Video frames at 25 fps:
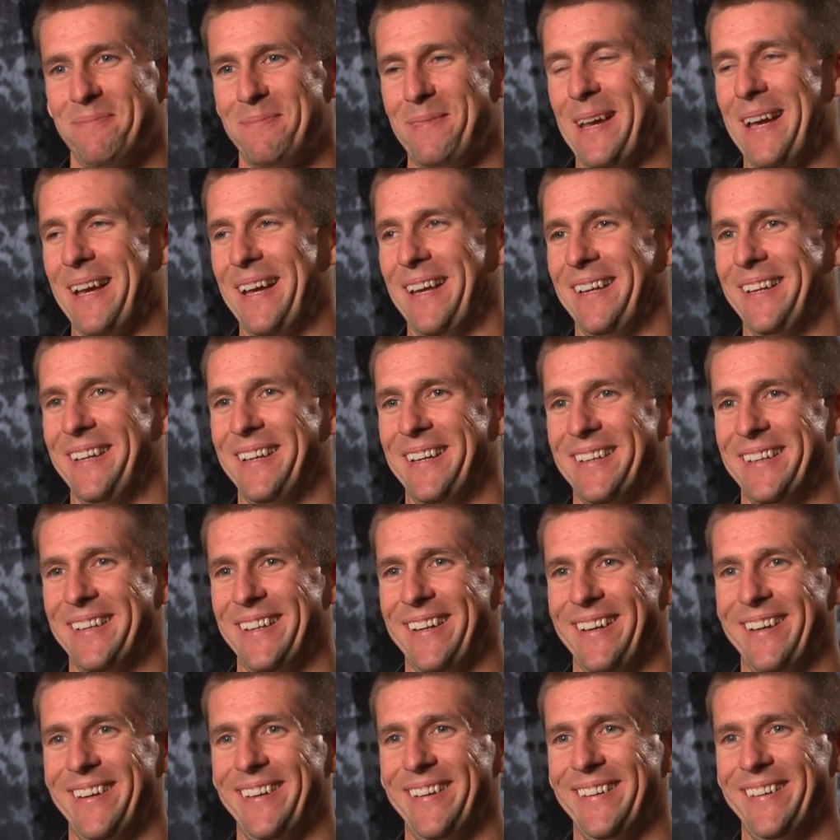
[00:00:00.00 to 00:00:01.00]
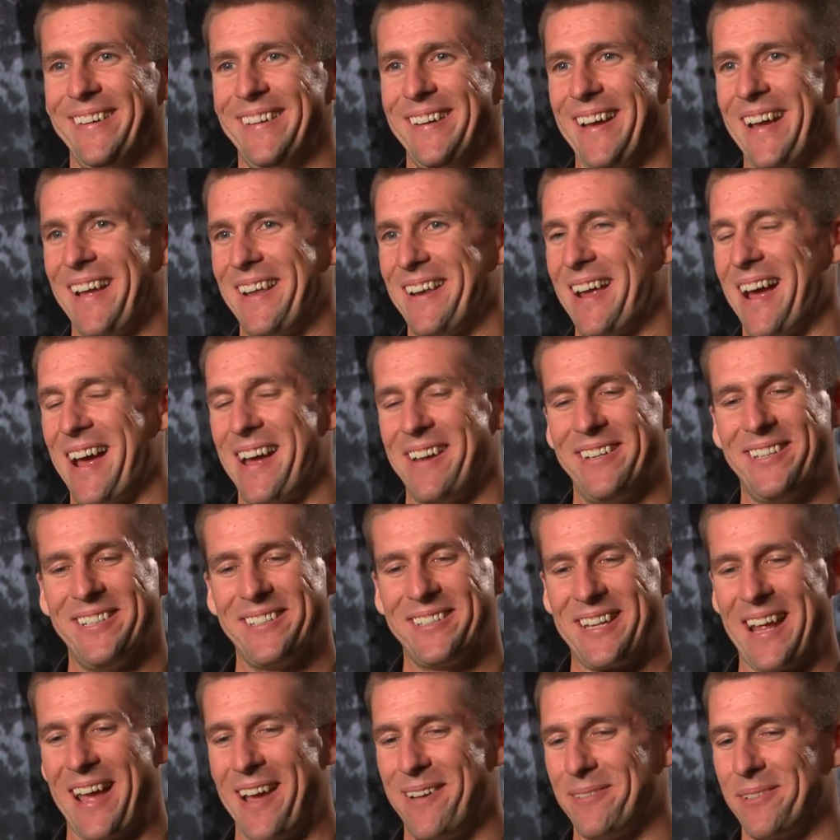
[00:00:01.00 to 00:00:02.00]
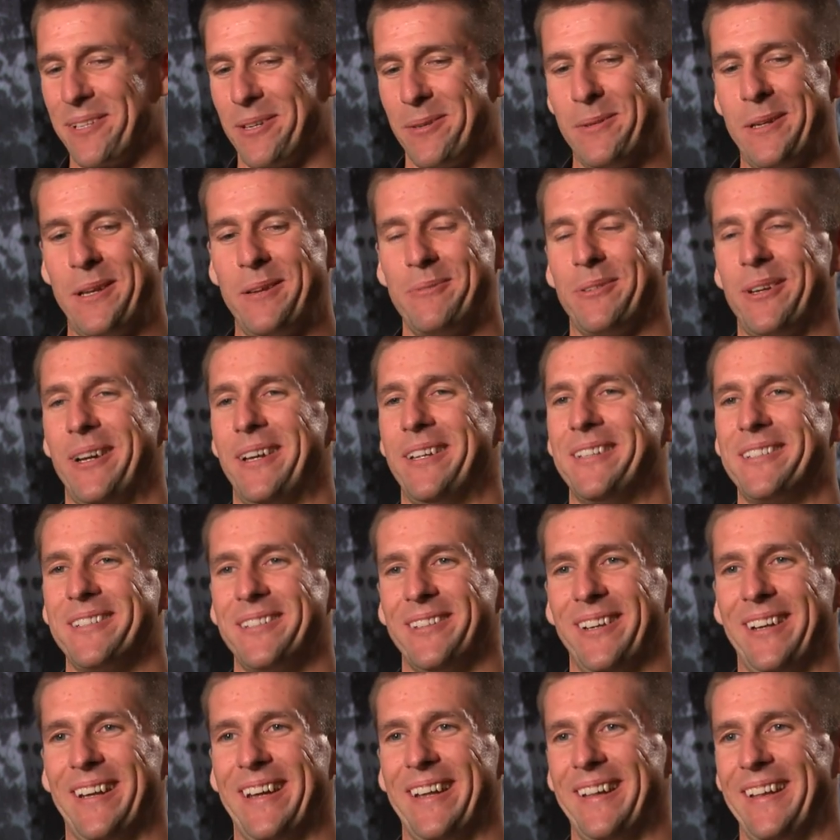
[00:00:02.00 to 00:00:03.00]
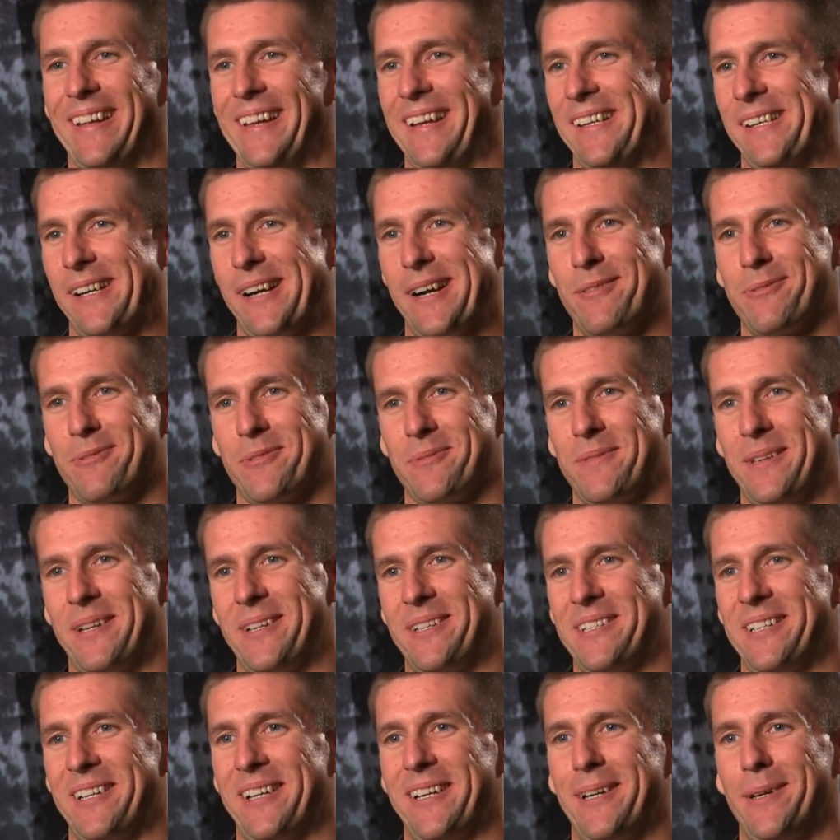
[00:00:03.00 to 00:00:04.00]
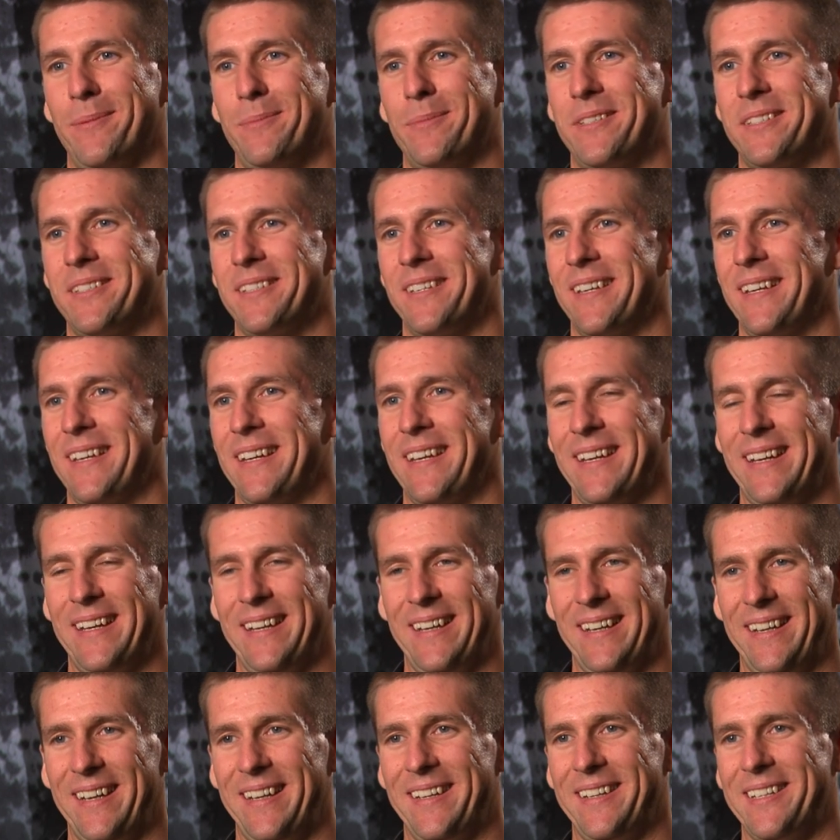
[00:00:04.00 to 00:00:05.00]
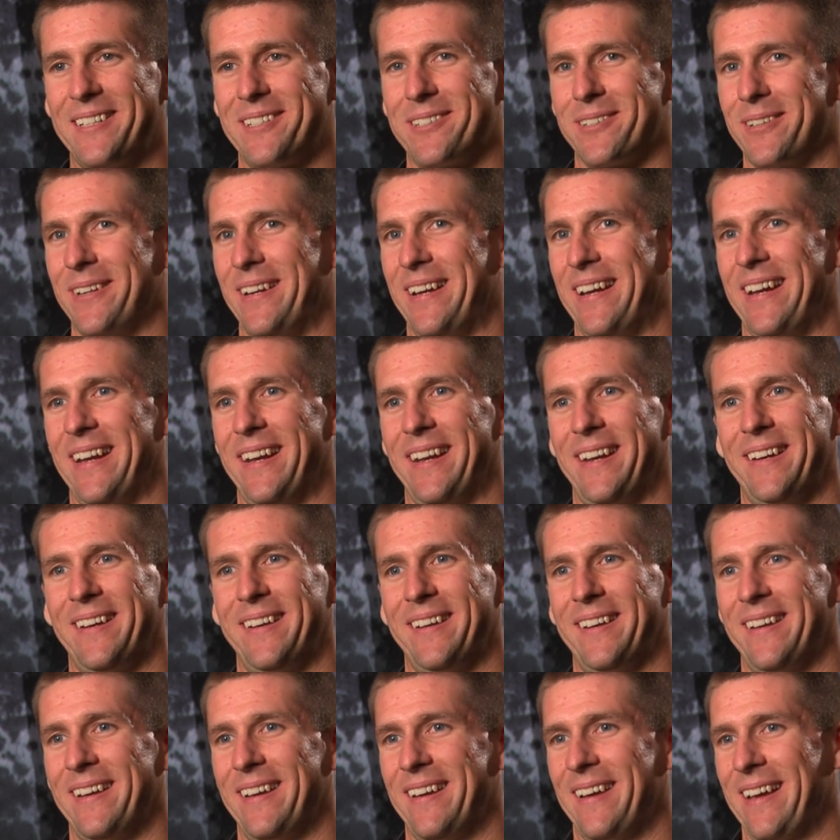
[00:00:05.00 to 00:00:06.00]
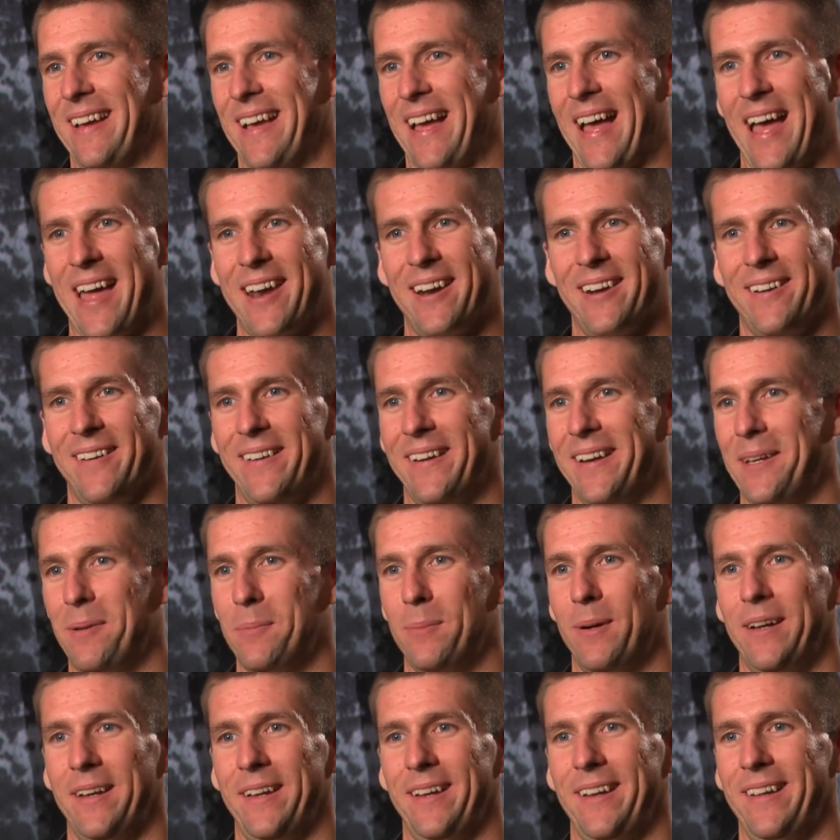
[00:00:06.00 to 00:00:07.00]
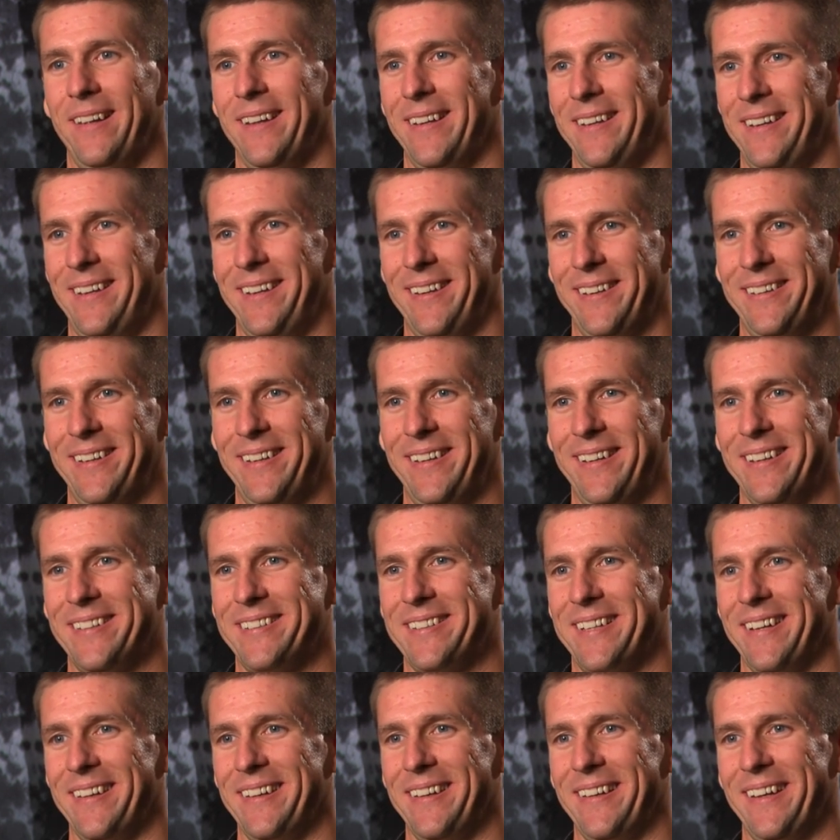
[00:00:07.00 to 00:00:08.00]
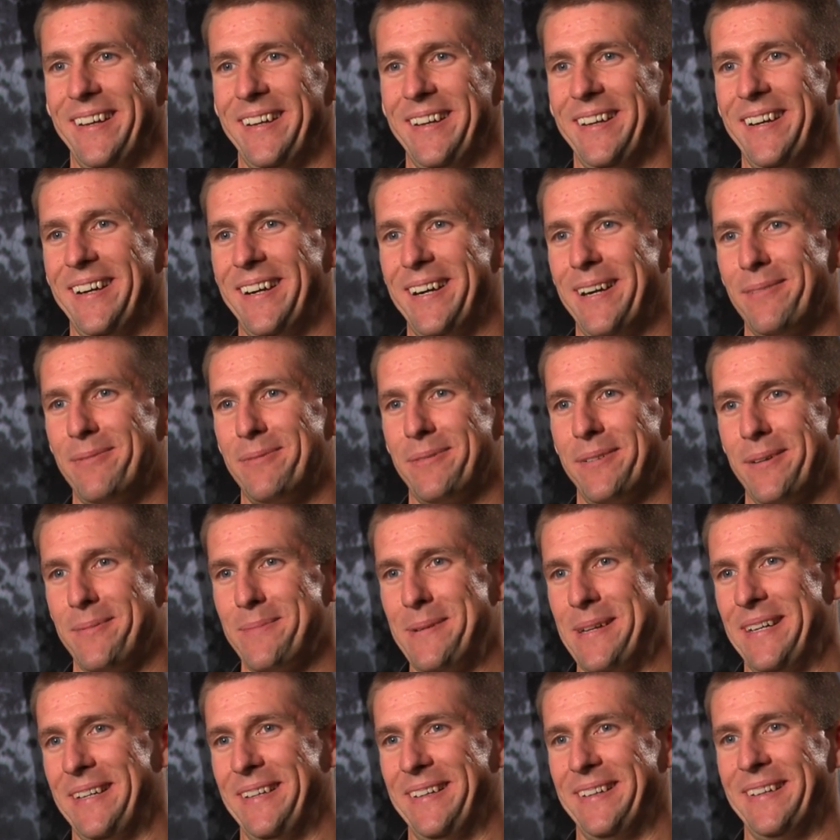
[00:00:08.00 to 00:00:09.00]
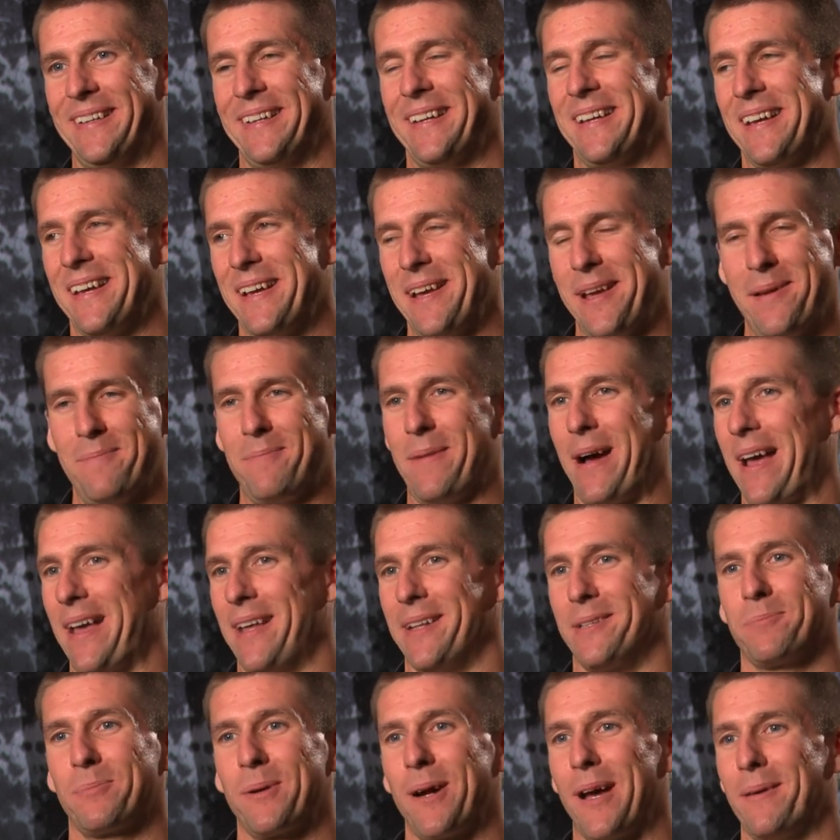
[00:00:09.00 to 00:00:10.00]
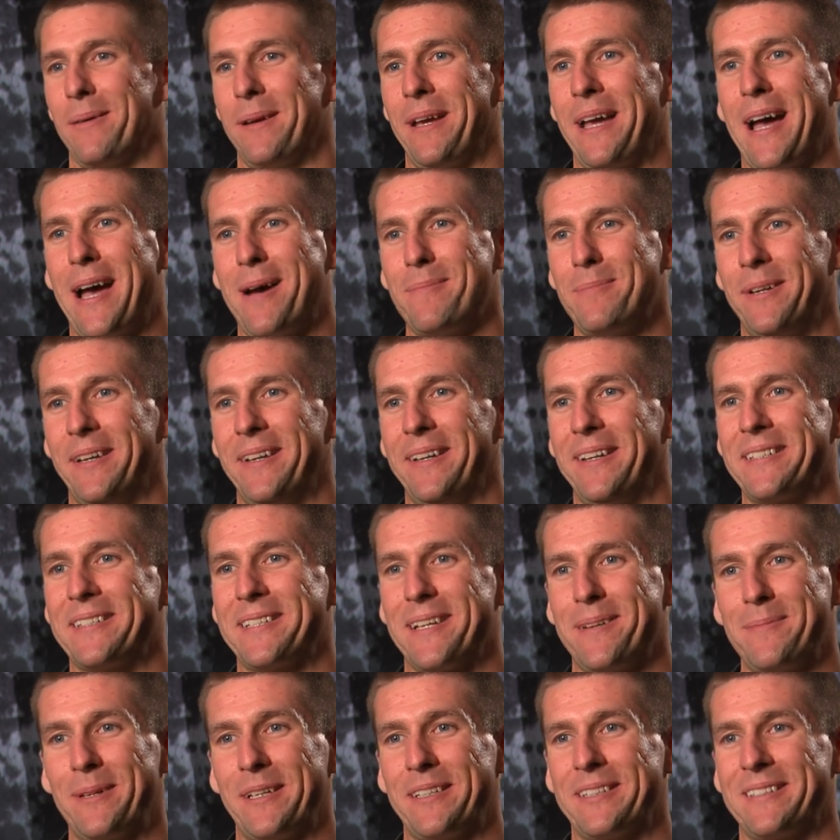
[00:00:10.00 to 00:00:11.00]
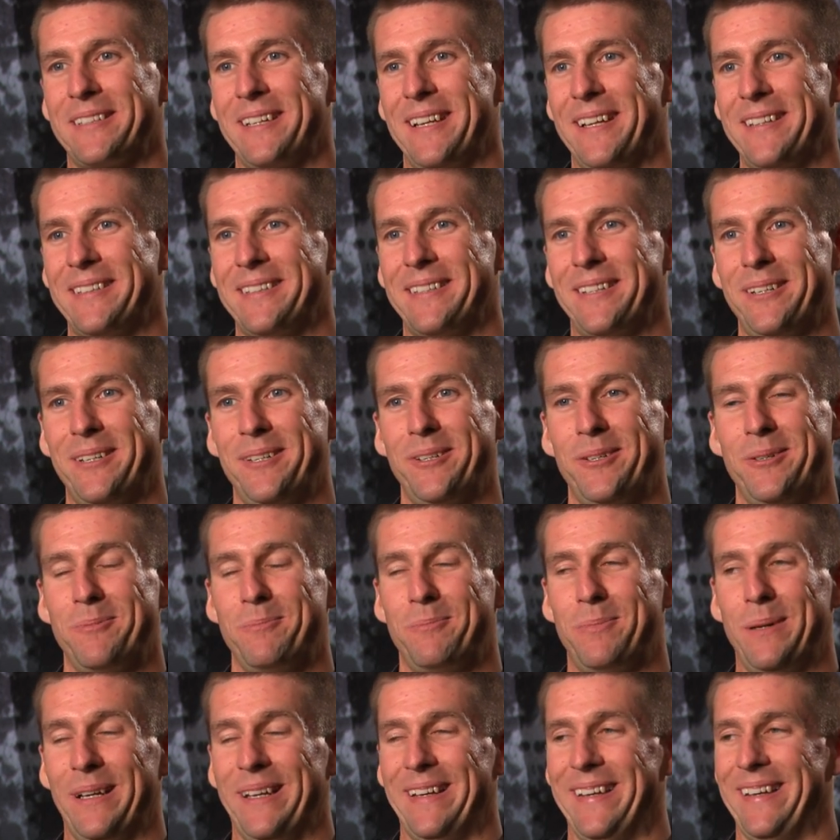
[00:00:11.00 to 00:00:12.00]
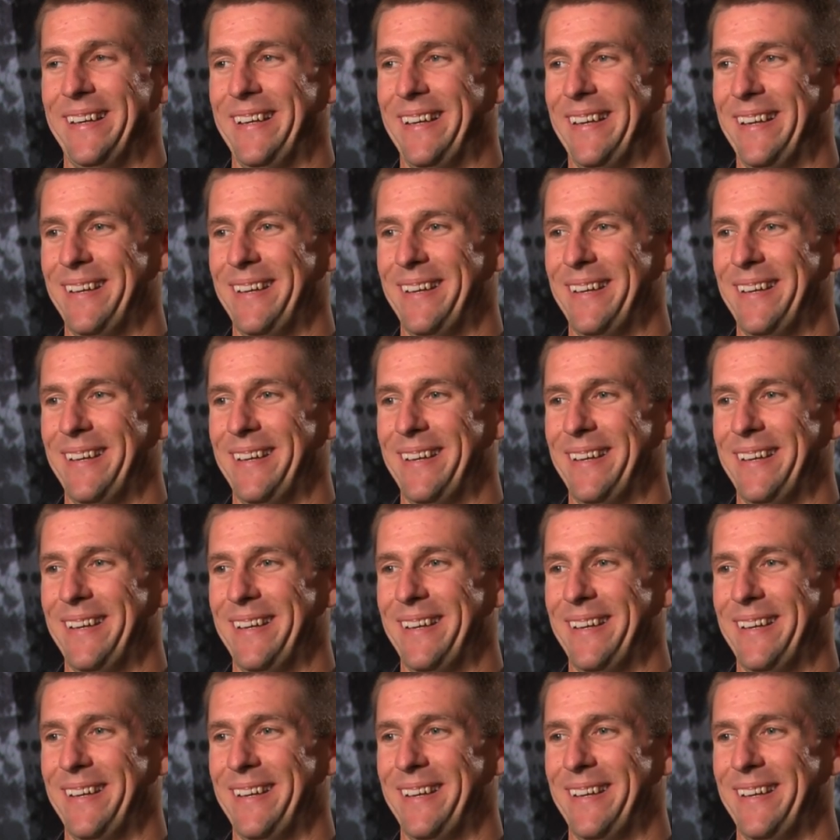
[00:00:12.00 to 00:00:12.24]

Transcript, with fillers: and it, you know, I, I just have so many friends who are getting laid off from their jobs in industry, and I don't know anybody in the DoD that's getting laid off. I mean, it might, it's probably happening to some extent too, but